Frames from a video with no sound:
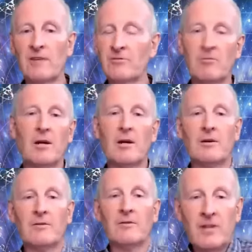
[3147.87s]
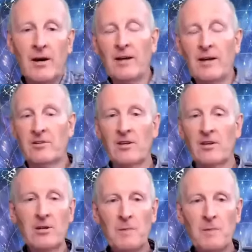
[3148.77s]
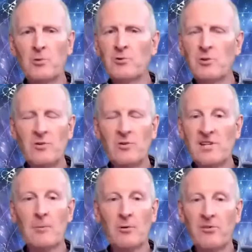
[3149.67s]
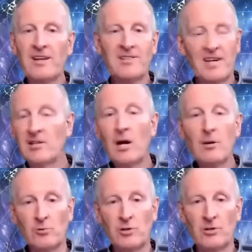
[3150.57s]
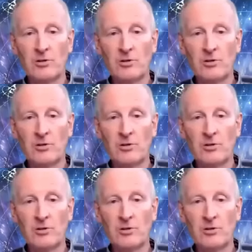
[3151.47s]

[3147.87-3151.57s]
And, you know, to those people who do these terrible things, they don't.